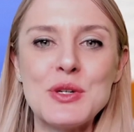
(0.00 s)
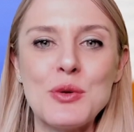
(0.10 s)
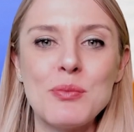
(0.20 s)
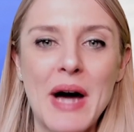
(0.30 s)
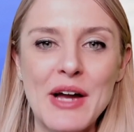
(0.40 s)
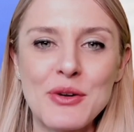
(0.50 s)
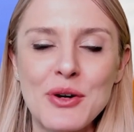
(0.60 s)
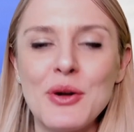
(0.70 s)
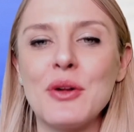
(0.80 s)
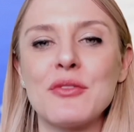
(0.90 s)
to
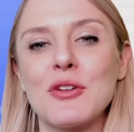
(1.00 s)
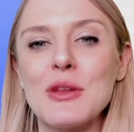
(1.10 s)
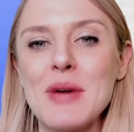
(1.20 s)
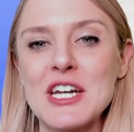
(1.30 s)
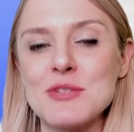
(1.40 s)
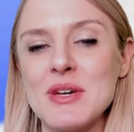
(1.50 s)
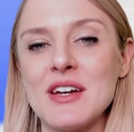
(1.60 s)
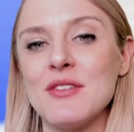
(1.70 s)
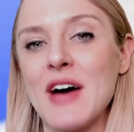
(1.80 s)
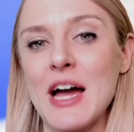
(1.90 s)
Bio-Kult for the
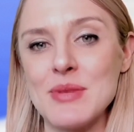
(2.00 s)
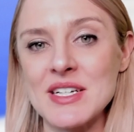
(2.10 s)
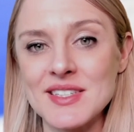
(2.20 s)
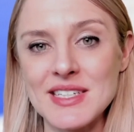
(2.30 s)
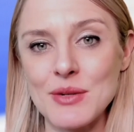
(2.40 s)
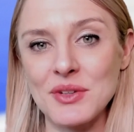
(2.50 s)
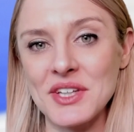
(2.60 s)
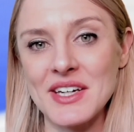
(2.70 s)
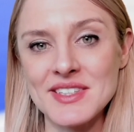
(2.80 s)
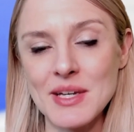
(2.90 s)
management of IBS-D
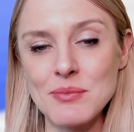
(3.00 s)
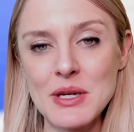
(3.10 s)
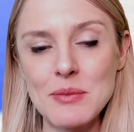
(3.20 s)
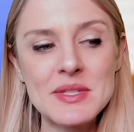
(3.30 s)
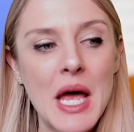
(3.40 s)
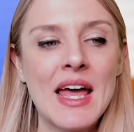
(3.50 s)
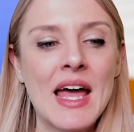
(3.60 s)
related symptoms.